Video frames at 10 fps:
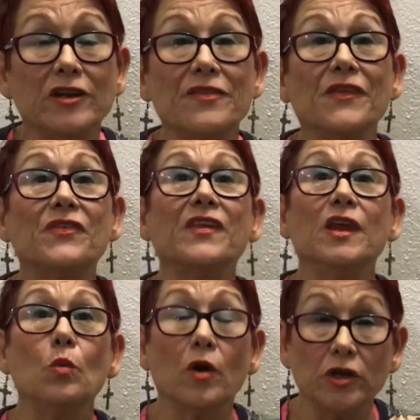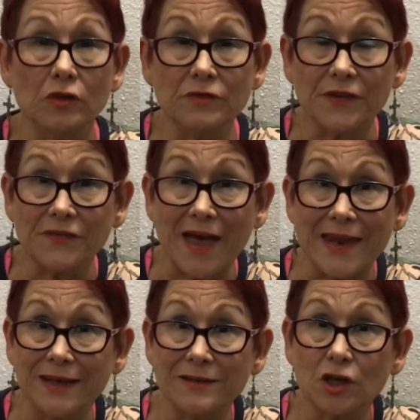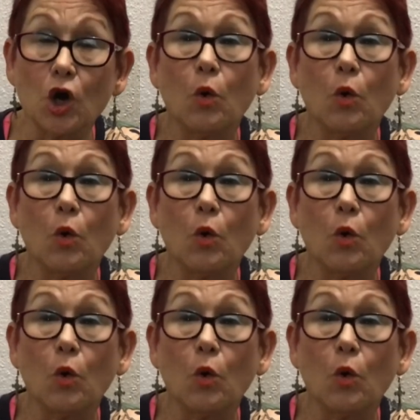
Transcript: in the city where you've decided to go